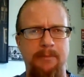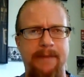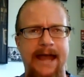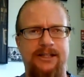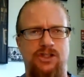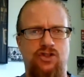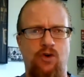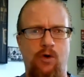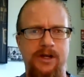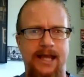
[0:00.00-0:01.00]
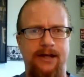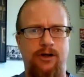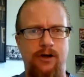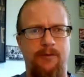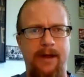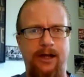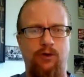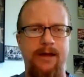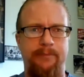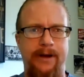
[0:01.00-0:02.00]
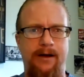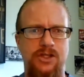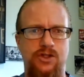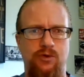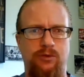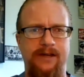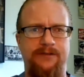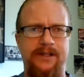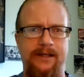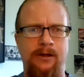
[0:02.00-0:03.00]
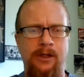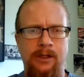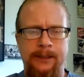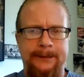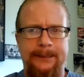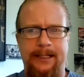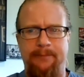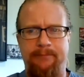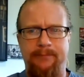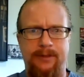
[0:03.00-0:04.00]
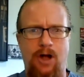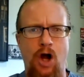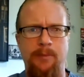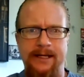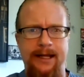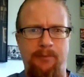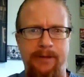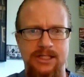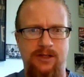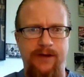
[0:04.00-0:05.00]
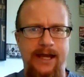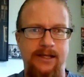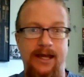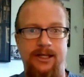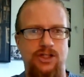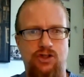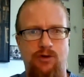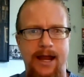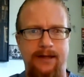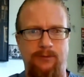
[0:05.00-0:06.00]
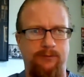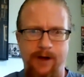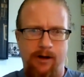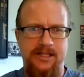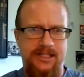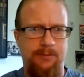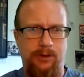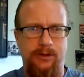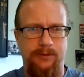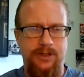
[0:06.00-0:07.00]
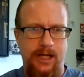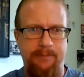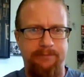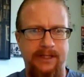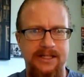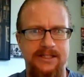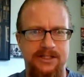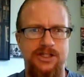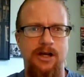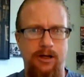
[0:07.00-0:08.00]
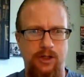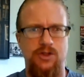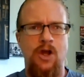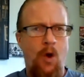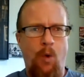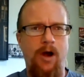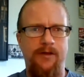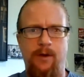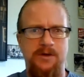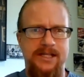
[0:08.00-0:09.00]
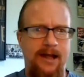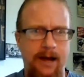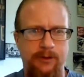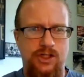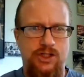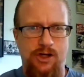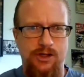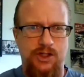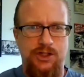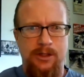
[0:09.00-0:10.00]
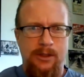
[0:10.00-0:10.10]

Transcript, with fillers: me back to stories I'd heard from my grandparents who lived in um, Carbondale, Pennsylvania, and in Scranton, very similar type places to Syracuse, where there was the Irish church.